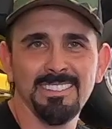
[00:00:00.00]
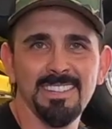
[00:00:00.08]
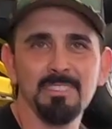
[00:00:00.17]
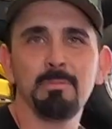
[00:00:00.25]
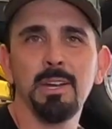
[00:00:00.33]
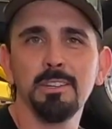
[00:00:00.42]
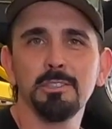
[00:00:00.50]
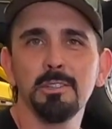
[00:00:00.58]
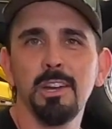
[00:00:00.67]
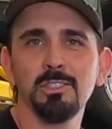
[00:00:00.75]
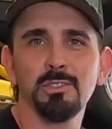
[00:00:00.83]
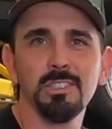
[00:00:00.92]
If money grew
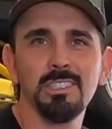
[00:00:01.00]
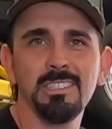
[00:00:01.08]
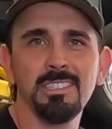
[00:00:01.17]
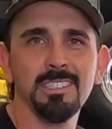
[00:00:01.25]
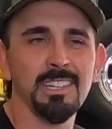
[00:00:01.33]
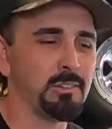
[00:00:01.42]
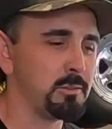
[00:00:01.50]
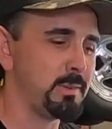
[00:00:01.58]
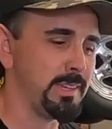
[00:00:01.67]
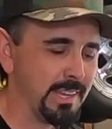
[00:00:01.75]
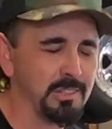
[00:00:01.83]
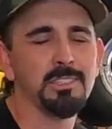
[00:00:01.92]
on trees, it would
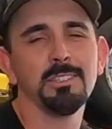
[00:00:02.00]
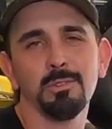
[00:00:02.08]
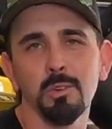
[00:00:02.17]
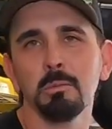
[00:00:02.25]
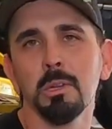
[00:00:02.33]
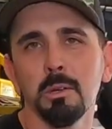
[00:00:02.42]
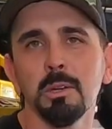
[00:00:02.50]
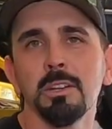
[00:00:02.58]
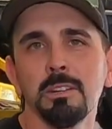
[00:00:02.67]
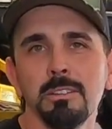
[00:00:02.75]
be an LT4 blower.